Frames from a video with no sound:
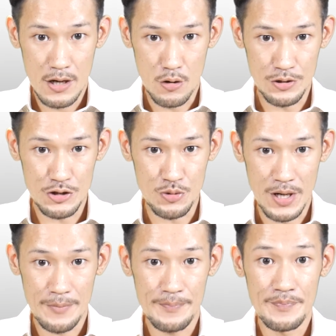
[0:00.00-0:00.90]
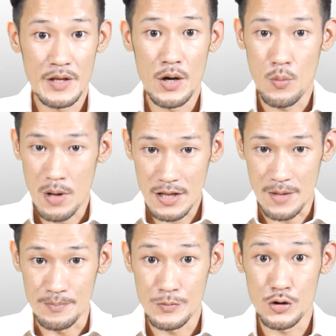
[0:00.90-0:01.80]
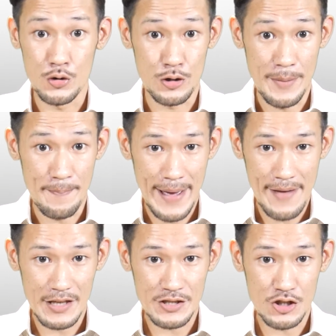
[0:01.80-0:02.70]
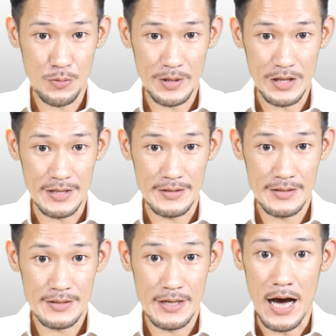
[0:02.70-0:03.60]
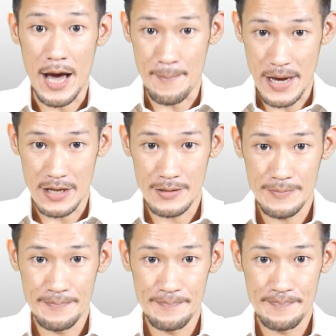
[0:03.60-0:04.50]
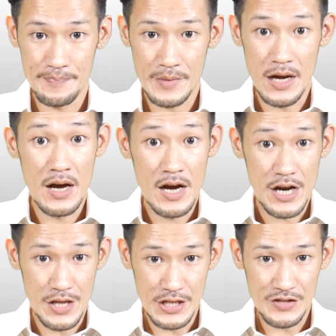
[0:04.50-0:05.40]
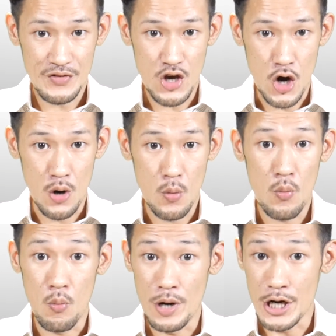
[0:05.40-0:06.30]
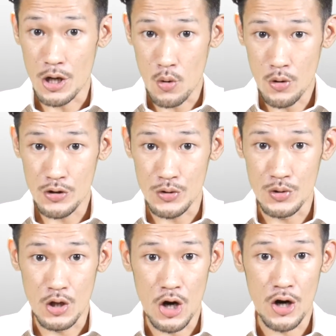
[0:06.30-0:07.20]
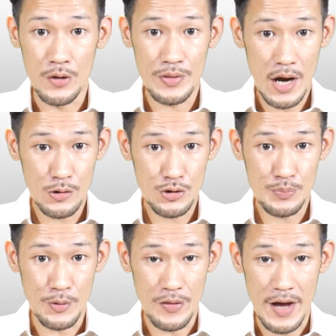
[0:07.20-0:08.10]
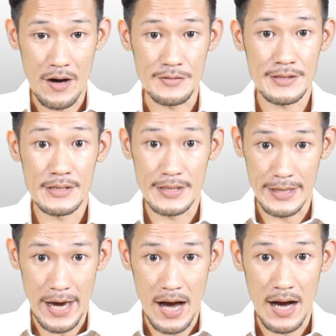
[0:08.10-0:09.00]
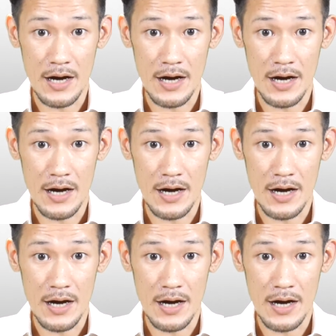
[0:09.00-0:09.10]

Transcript: Konnichiwa. Welcome to Campanas de Japanese. I'm Mei. In this video, we are going to learn how to pronounce Gya,